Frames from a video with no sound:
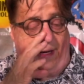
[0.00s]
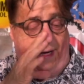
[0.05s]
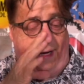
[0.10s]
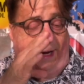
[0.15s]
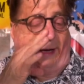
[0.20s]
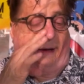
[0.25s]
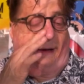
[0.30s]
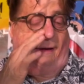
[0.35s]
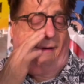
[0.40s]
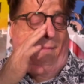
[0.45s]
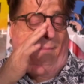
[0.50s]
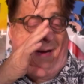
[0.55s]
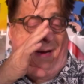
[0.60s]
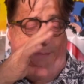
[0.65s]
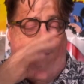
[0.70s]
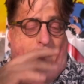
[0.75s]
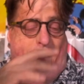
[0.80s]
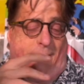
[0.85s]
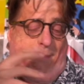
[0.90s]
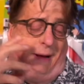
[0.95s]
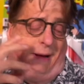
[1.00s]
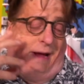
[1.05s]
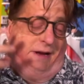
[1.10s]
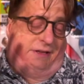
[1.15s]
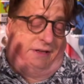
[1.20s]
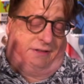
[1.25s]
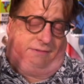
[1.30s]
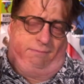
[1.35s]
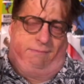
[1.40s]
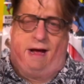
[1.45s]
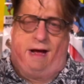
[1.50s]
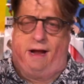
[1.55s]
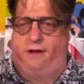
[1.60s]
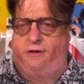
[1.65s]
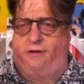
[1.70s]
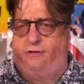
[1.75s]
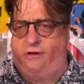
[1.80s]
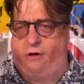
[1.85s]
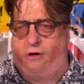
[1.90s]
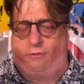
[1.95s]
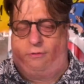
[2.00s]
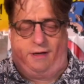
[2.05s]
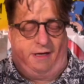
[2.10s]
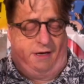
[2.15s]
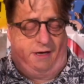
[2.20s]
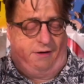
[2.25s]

And Black Manta is not a joke